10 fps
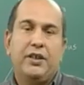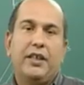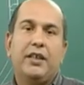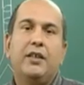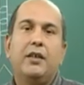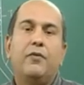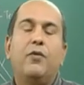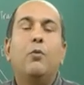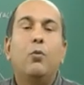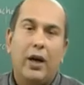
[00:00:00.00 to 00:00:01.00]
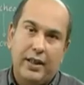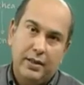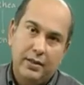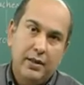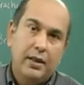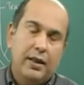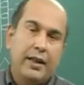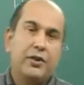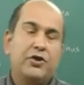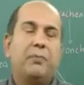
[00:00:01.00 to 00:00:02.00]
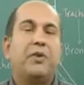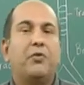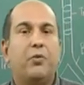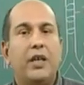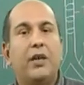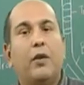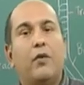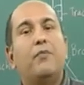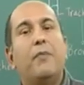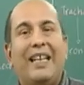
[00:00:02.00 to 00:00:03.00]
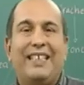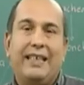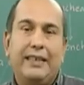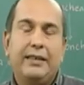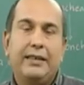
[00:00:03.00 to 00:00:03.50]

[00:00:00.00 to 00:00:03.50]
in Form 1, in Chapter 3 of Matter.